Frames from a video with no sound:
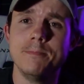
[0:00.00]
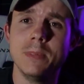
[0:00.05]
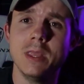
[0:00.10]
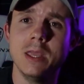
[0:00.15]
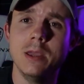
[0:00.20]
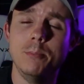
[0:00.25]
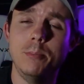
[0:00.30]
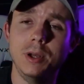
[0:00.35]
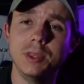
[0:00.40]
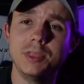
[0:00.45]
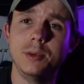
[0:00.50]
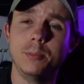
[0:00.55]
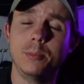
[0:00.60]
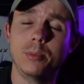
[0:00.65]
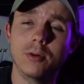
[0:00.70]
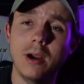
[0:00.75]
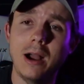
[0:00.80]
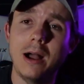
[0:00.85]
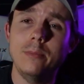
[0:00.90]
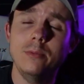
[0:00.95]
But the
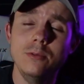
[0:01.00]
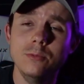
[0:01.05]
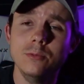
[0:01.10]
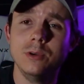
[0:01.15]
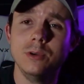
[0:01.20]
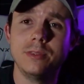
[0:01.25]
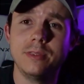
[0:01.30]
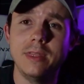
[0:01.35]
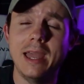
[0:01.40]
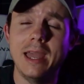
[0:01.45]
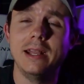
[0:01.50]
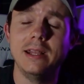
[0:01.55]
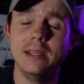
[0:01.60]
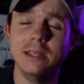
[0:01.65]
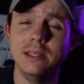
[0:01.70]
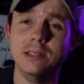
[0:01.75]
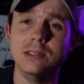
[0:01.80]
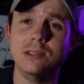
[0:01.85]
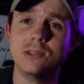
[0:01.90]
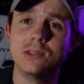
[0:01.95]
problem with that
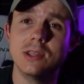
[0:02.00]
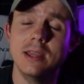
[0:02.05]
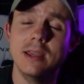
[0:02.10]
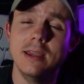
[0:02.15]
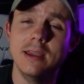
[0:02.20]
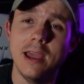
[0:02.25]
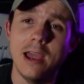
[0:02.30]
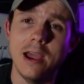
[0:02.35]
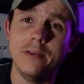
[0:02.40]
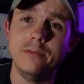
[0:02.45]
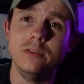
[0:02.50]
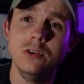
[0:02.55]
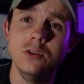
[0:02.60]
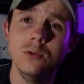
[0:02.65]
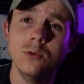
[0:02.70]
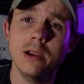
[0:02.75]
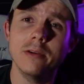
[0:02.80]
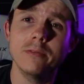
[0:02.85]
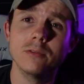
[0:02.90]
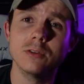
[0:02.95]
is have you
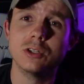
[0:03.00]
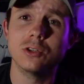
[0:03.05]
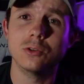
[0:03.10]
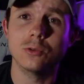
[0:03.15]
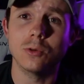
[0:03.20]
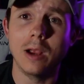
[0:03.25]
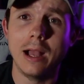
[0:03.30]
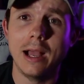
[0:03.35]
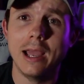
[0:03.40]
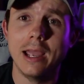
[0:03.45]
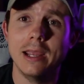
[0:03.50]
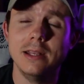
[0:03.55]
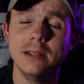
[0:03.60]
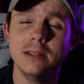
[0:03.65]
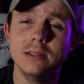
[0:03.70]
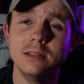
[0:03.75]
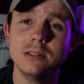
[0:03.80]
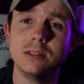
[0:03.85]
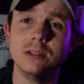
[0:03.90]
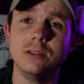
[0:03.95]
ever tried
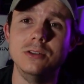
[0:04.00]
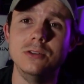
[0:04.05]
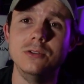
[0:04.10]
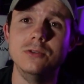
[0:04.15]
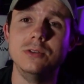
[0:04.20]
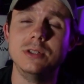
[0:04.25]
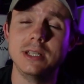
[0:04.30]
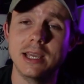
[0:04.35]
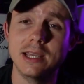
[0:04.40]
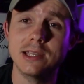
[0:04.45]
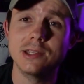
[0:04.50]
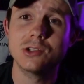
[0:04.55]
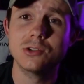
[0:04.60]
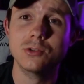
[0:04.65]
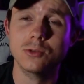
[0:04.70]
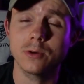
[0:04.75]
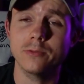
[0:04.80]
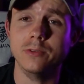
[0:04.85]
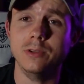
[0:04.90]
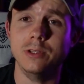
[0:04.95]
to do test
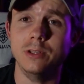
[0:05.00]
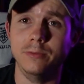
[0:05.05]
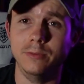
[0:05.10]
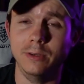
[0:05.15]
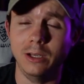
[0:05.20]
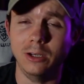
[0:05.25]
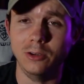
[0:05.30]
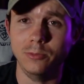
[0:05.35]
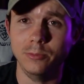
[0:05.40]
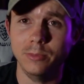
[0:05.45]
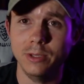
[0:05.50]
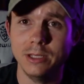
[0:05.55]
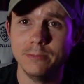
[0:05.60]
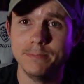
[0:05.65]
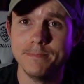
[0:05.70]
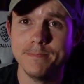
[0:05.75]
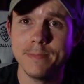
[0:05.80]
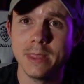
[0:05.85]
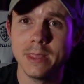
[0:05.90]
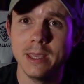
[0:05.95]
driven development
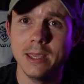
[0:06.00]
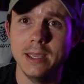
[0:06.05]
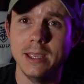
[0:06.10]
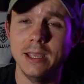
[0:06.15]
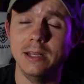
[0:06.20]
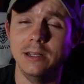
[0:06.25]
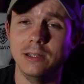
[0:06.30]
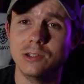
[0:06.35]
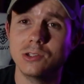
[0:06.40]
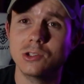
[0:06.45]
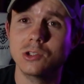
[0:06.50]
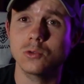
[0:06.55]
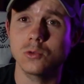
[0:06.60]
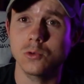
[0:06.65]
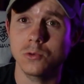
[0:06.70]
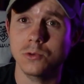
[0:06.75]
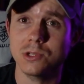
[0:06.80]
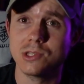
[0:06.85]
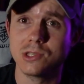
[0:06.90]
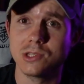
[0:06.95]
in its
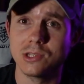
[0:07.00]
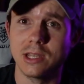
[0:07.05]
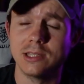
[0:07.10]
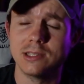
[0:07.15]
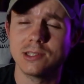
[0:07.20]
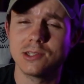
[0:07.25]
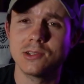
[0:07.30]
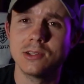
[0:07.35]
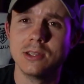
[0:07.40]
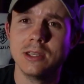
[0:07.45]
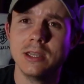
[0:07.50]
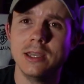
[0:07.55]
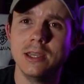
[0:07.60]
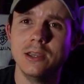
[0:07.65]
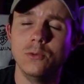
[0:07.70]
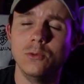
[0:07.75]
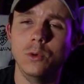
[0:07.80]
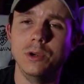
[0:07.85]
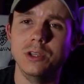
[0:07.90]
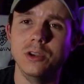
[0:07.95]
truest sense
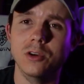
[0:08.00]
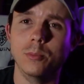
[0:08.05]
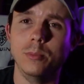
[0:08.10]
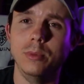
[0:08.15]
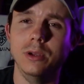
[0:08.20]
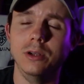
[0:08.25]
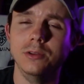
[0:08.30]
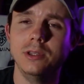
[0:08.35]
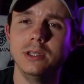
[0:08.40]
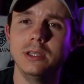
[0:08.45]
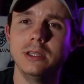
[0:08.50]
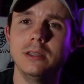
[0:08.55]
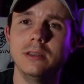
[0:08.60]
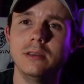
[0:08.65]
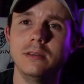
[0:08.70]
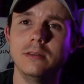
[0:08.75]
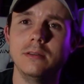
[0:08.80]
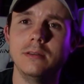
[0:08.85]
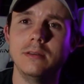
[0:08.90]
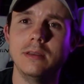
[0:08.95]
when you're building
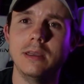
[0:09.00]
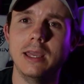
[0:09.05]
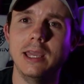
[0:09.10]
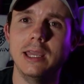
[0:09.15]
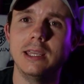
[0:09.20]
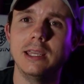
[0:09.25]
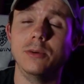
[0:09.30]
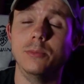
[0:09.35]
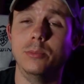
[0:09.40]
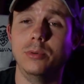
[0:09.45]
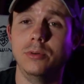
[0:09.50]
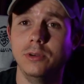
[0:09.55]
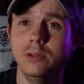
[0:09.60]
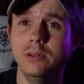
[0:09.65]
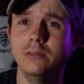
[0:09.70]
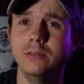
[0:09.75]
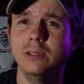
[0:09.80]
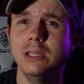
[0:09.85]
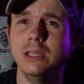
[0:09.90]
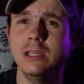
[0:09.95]
a
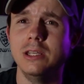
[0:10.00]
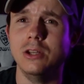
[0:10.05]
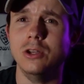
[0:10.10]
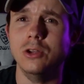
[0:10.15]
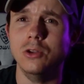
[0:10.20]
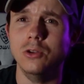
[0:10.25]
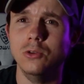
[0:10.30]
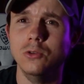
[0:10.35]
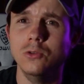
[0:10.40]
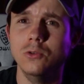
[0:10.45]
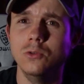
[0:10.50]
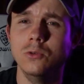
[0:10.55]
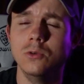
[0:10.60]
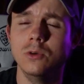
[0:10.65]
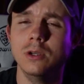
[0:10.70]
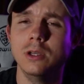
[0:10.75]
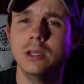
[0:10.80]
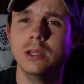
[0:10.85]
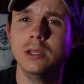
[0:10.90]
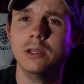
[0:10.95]
completely new
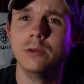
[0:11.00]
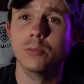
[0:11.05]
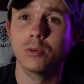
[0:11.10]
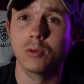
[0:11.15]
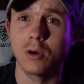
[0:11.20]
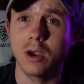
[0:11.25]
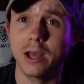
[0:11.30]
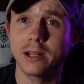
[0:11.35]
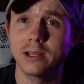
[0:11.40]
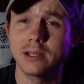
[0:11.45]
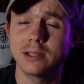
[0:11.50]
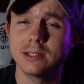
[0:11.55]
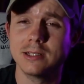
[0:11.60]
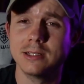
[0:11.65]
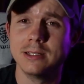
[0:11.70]
product?